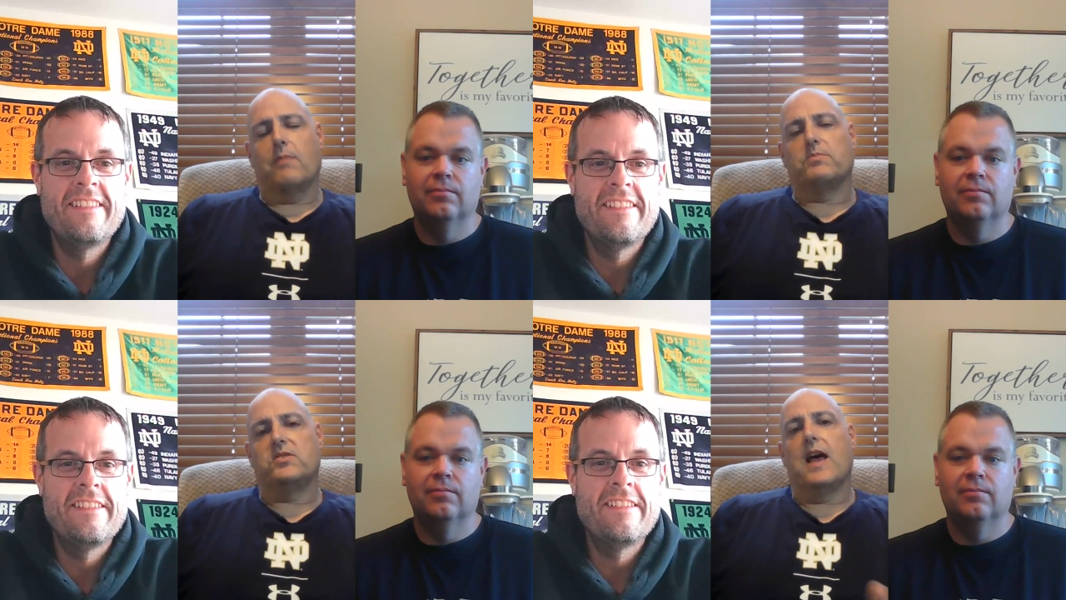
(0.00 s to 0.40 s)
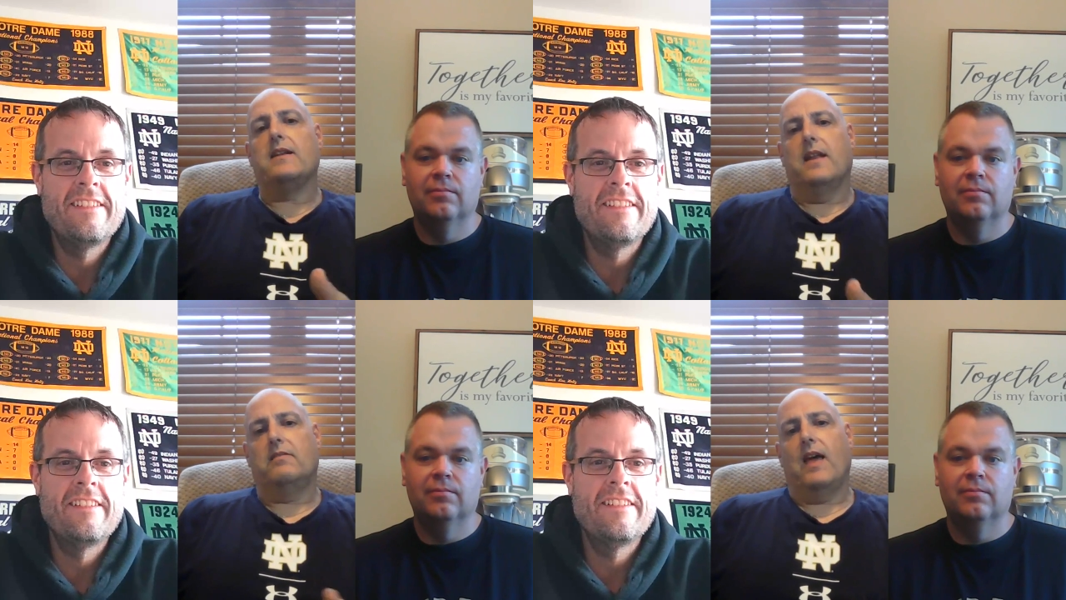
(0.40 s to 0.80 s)
Speaker 1: I'm
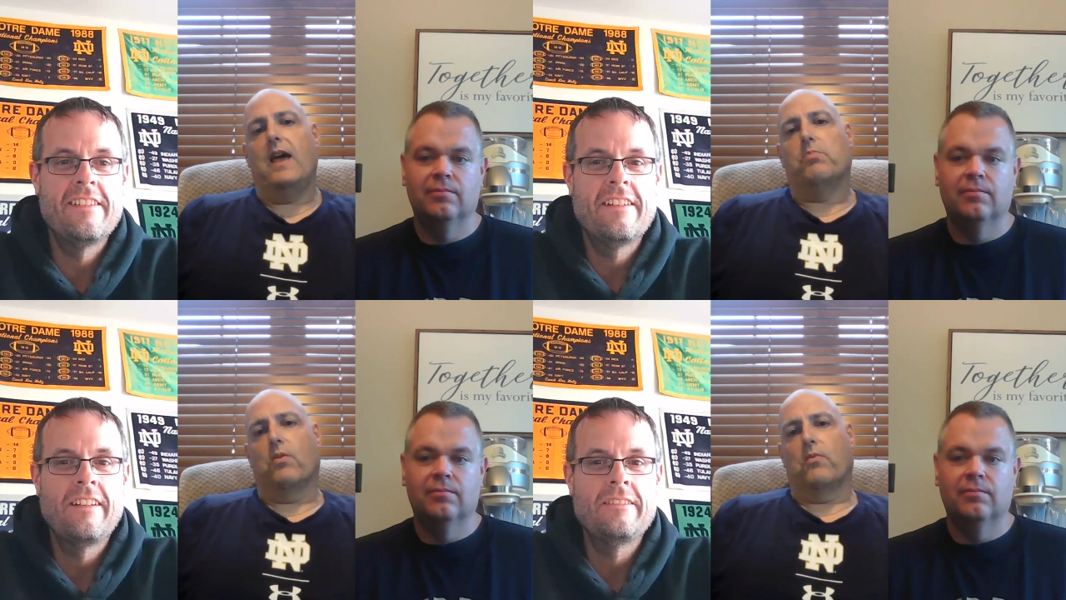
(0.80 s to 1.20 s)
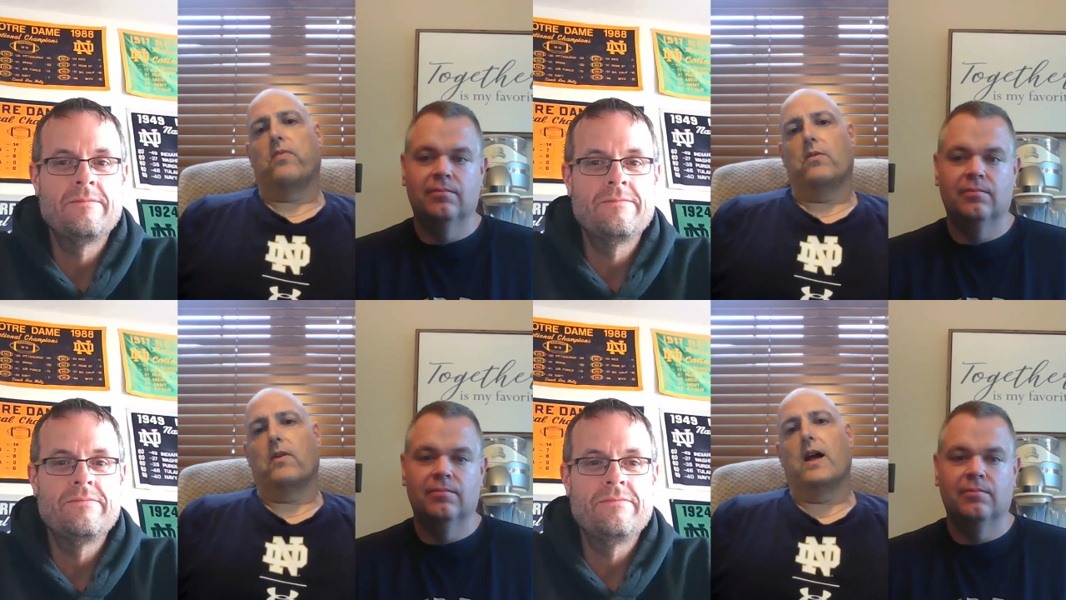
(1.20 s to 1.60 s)
setting the table
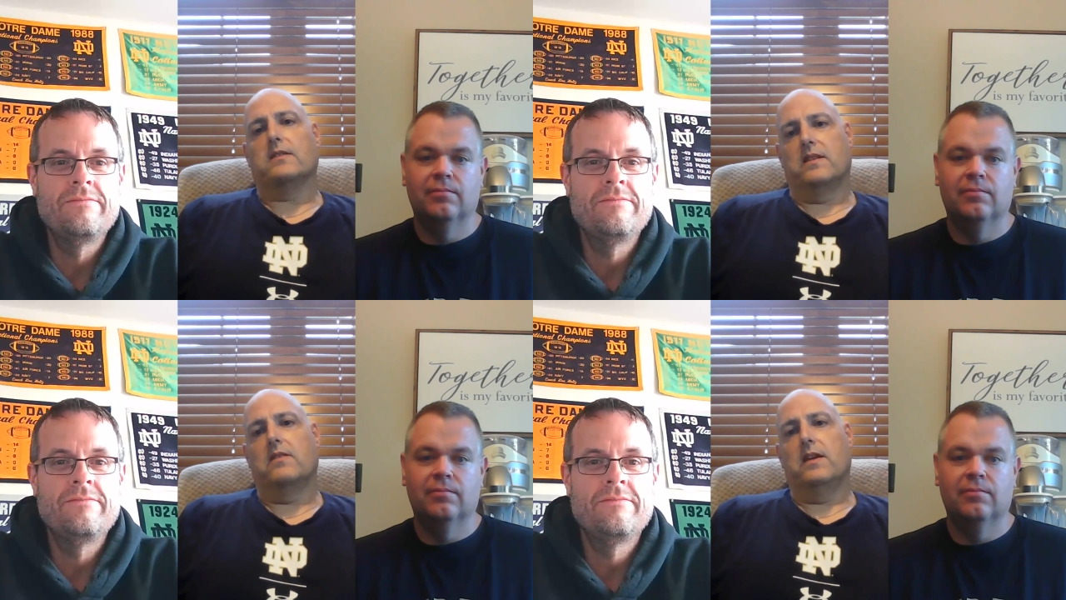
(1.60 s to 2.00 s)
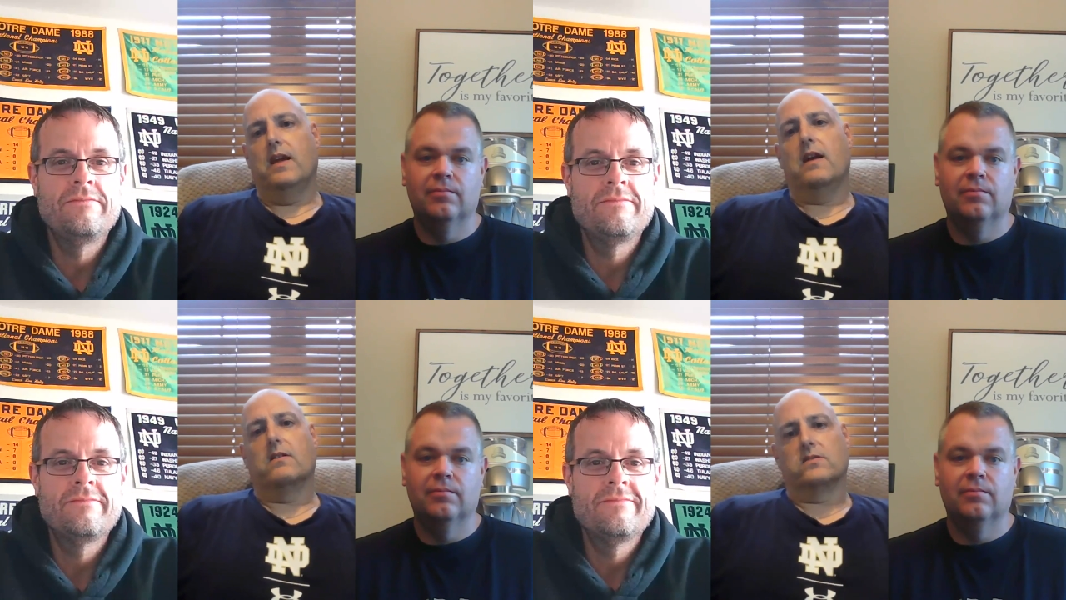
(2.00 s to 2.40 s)
for the rest of the
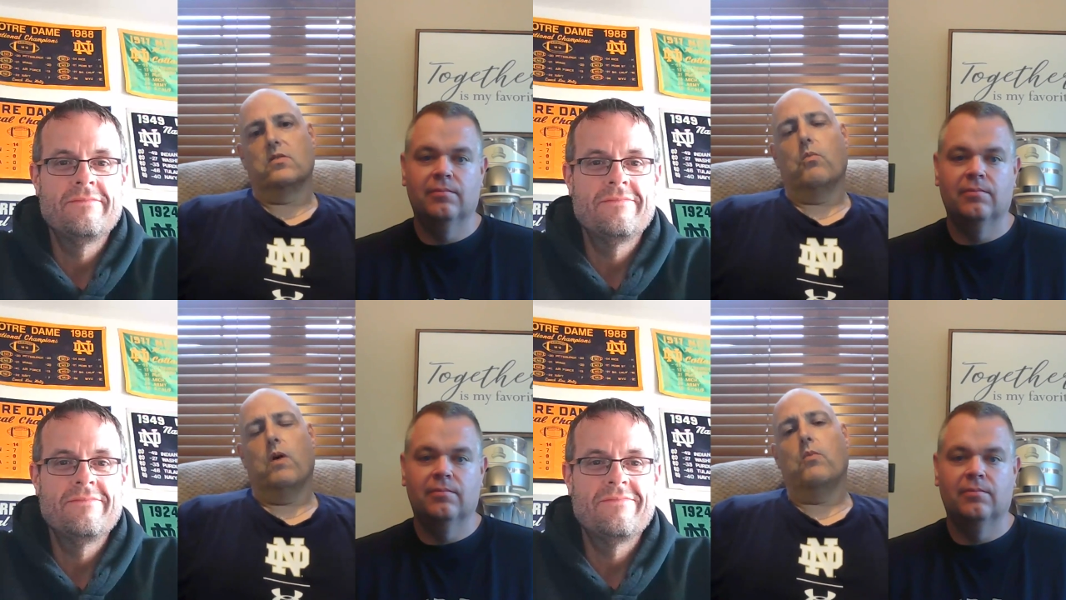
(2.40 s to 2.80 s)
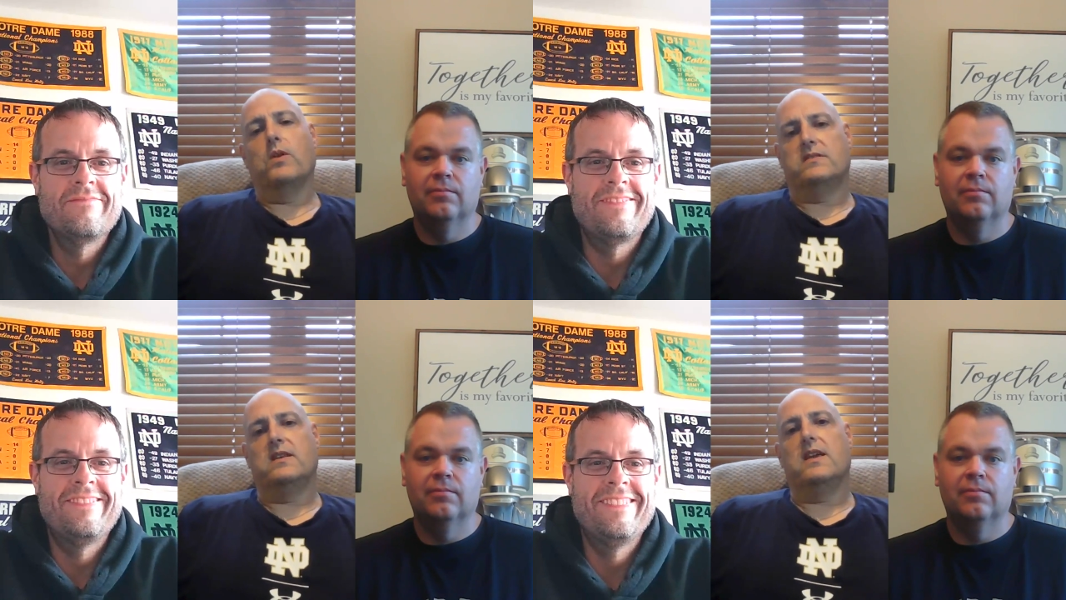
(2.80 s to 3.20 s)
year. So what
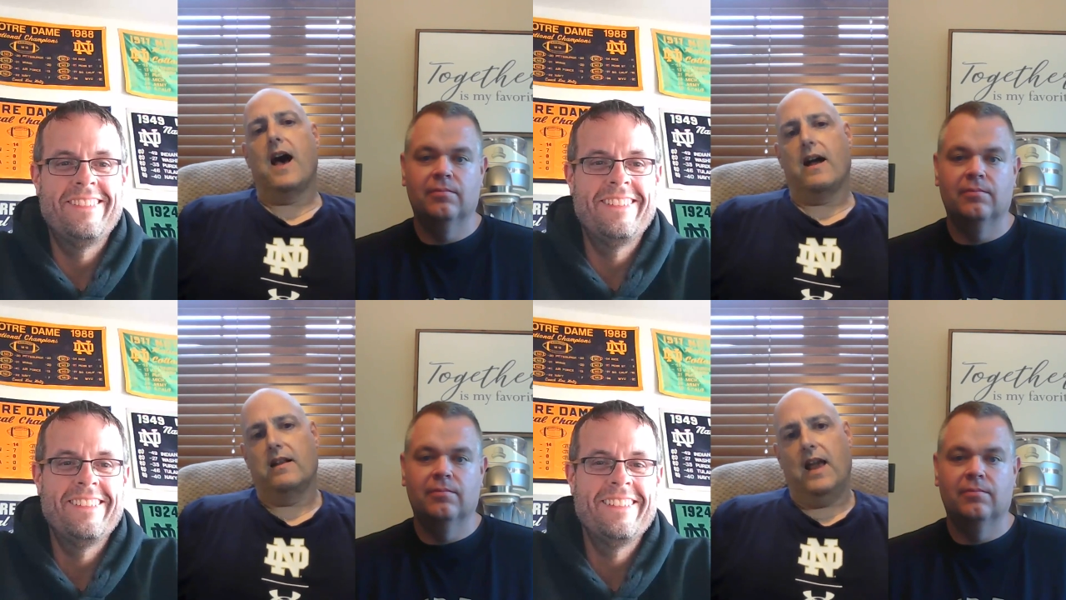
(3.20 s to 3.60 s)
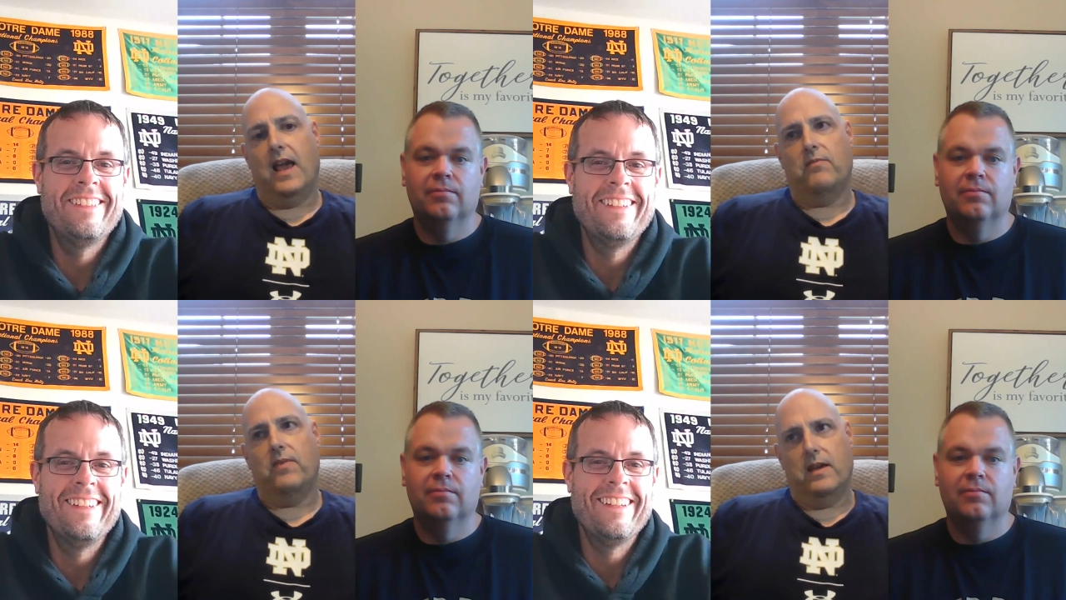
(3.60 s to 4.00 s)
we see out of
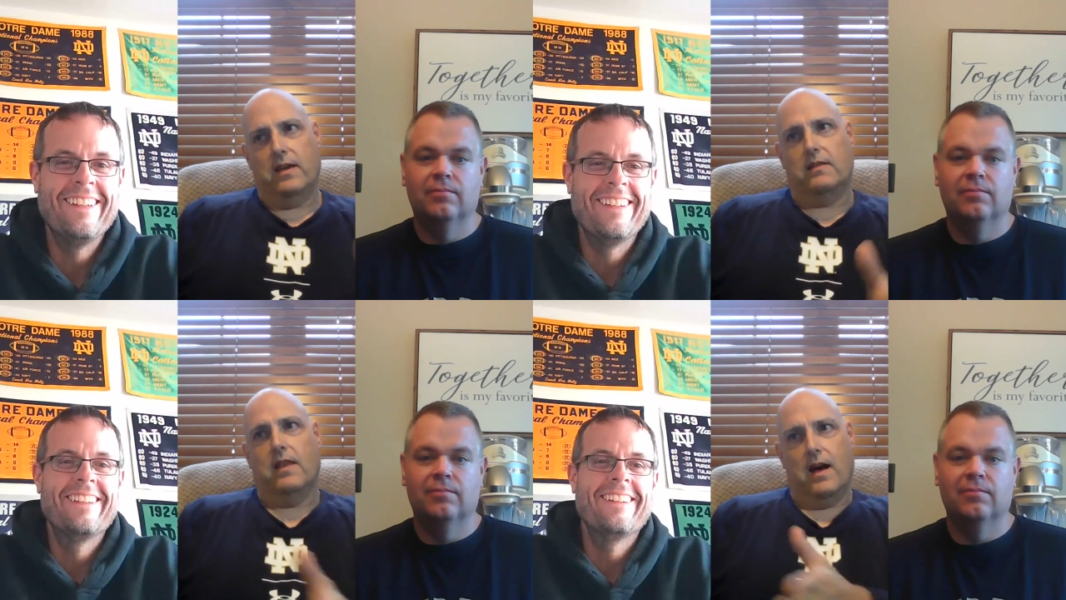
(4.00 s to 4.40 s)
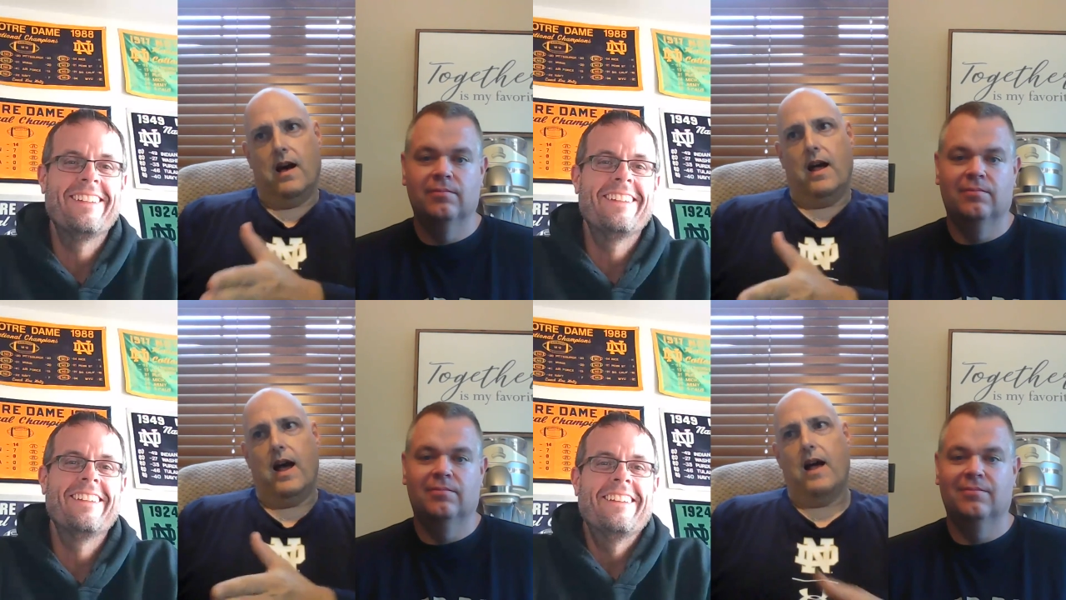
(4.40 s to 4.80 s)
Navy,
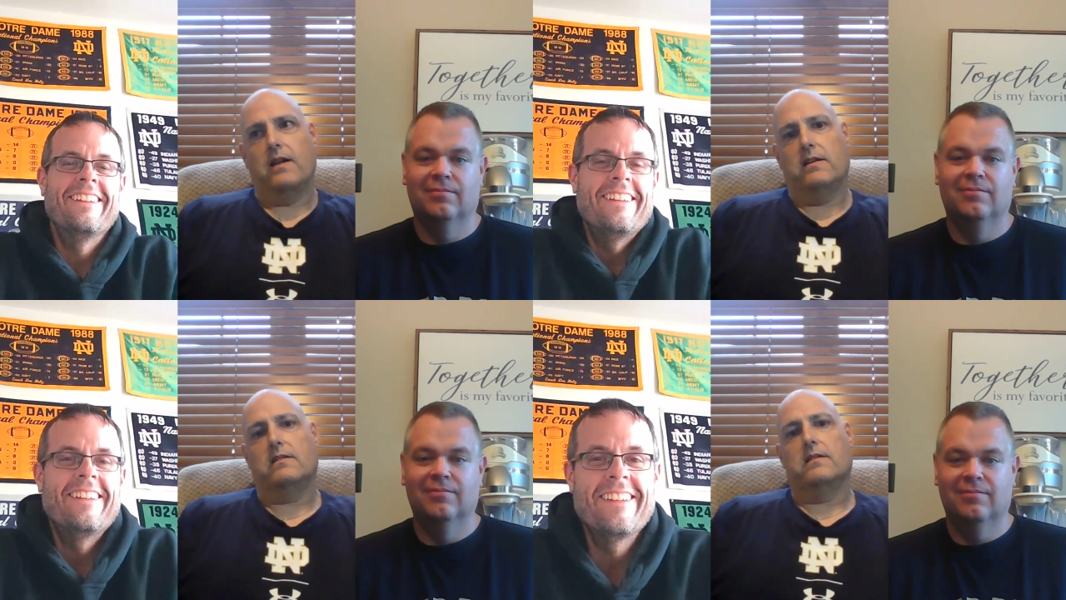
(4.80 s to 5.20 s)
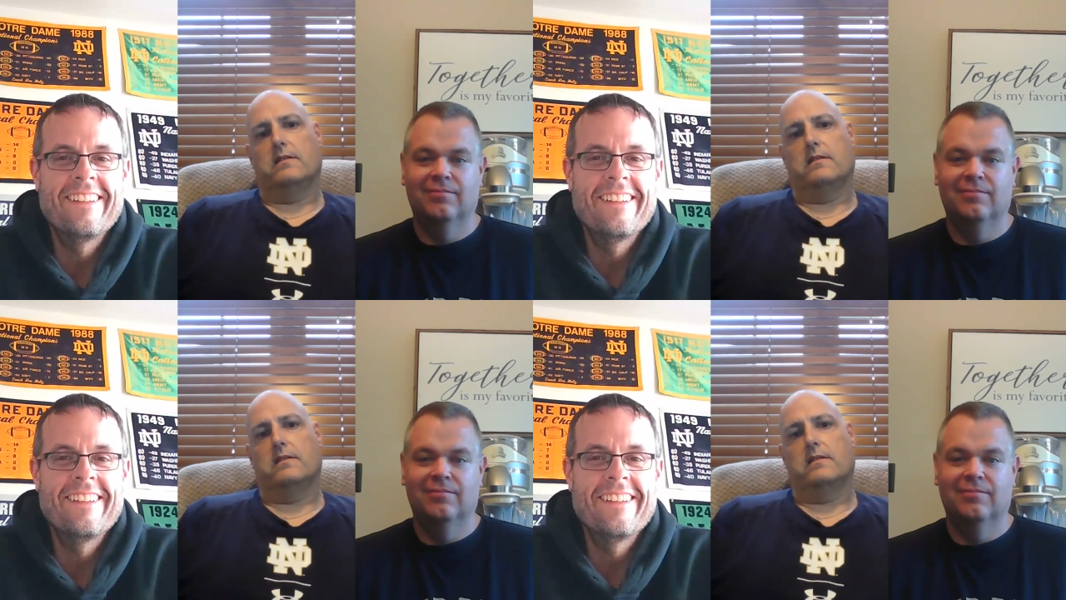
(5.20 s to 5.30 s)
I I,